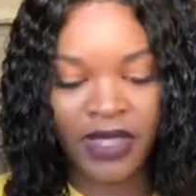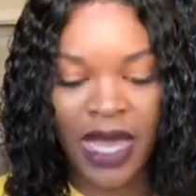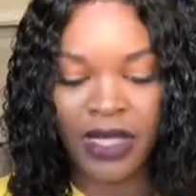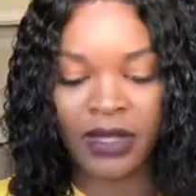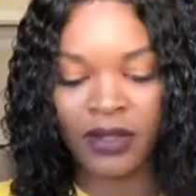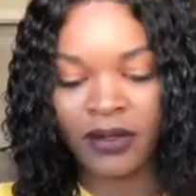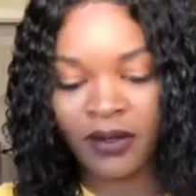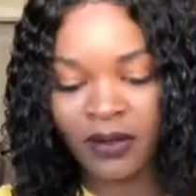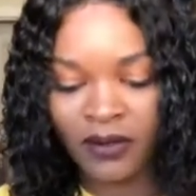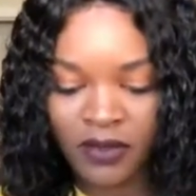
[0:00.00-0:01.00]
tighten,
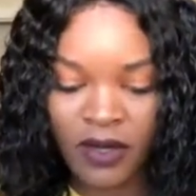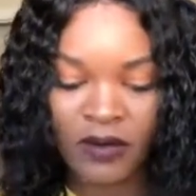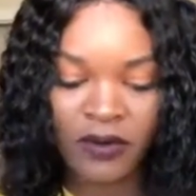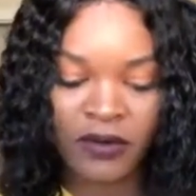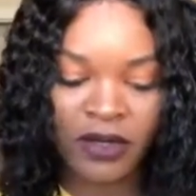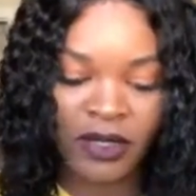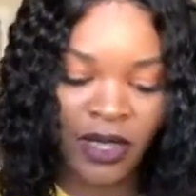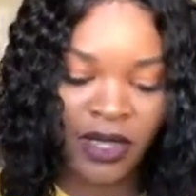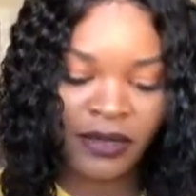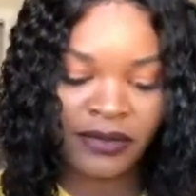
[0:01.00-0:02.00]
tone,
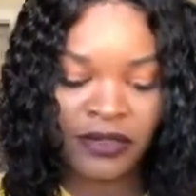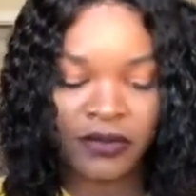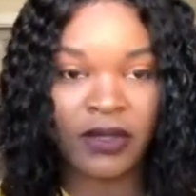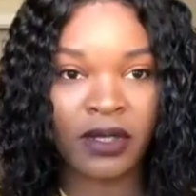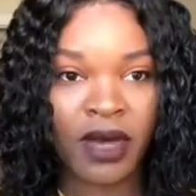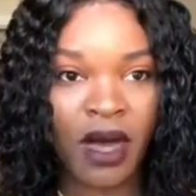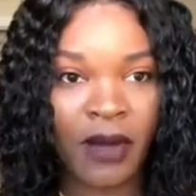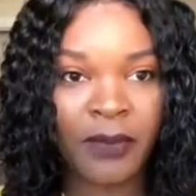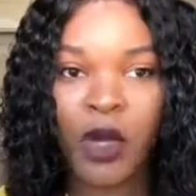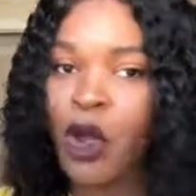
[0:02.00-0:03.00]
enhance, soothe, and
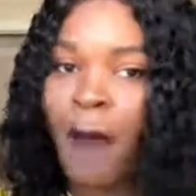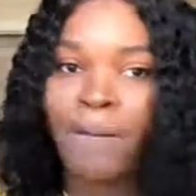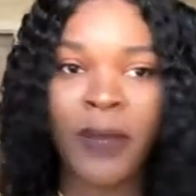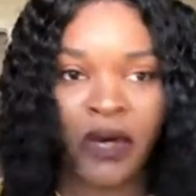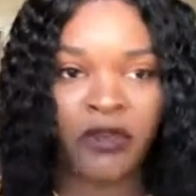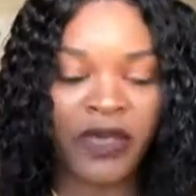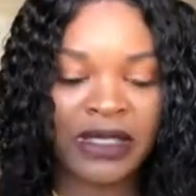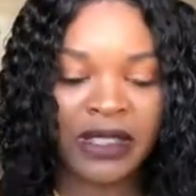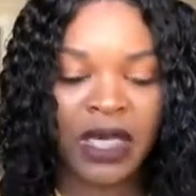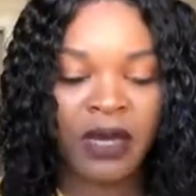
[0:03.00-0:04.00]
calm.
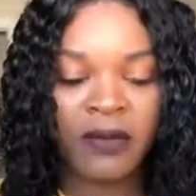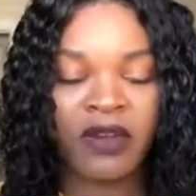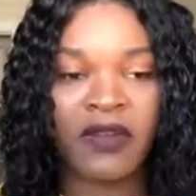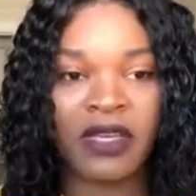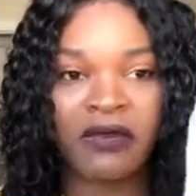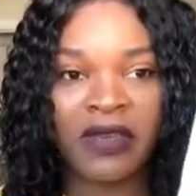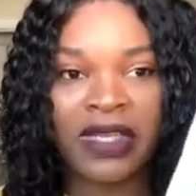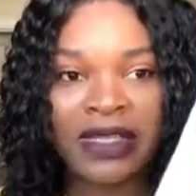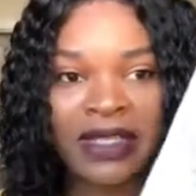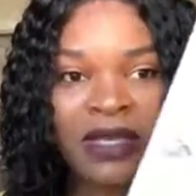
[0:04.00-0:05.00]
Perfect. Perfect.
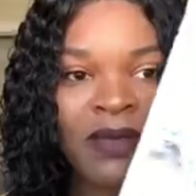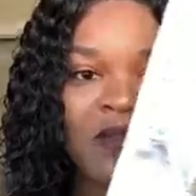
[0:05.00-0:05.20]
V-Steam,